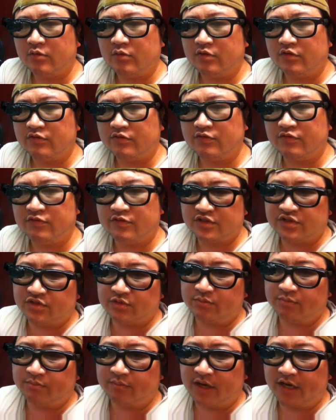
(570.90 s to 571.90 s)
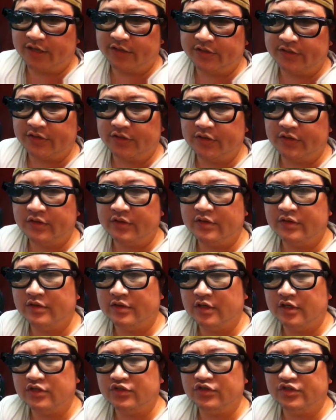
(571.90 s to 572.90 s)
with some minor
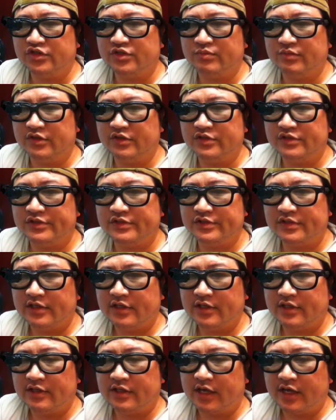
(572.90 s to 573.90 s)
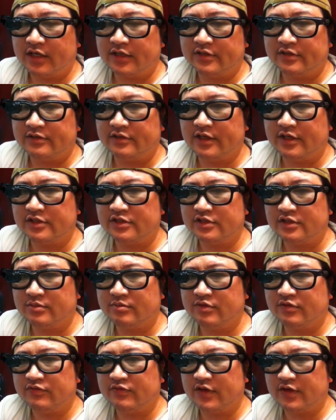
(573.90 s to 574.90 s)
adjustments I can actually
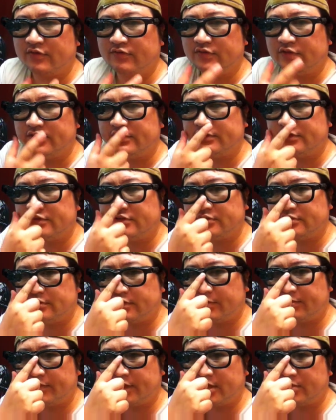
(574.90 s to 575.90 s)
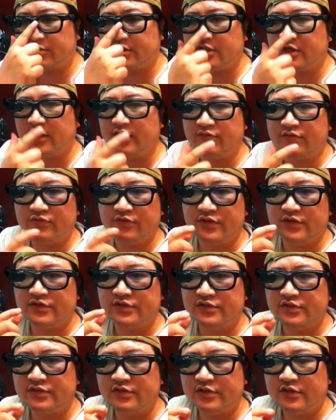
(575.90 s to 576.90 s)
perfect this maybe have
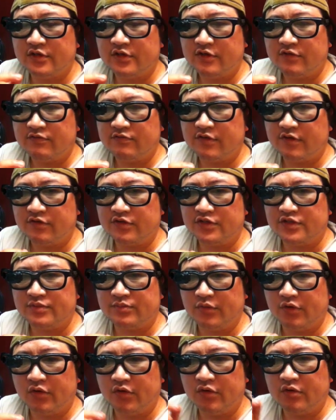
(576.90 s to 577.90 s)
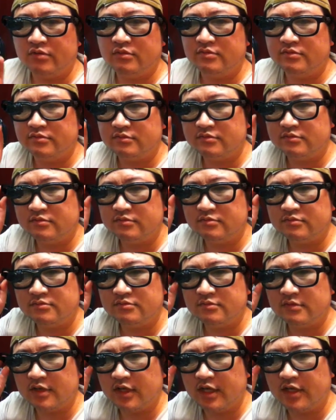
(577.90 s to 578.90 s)
this very small
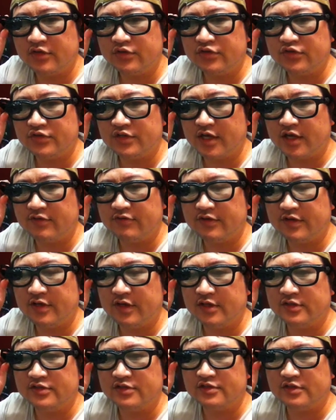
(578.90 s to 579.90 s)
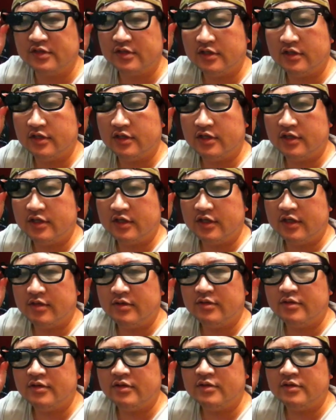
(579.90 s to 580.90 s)
and just have it as
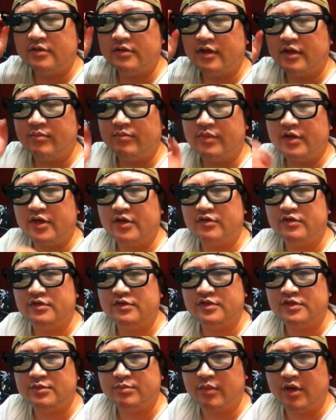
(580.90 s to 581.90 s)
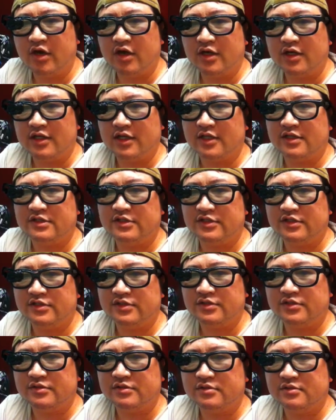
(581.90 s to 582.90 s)
a pair of smart
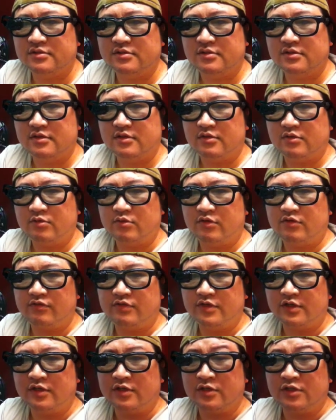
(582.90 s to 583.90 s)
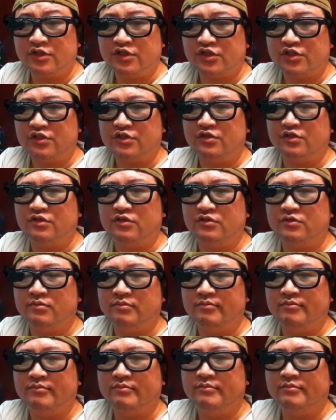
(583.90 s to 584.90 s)
glasses with an additional
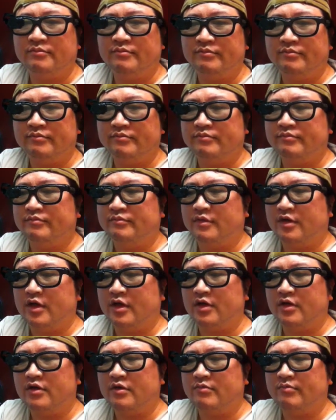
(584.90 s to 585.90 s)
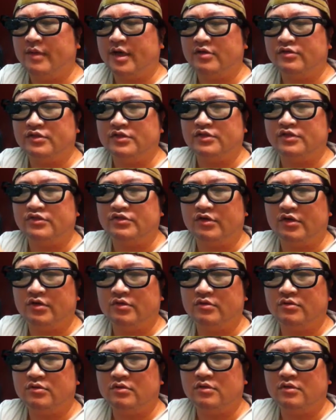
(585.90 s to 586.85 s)
uh, mouse control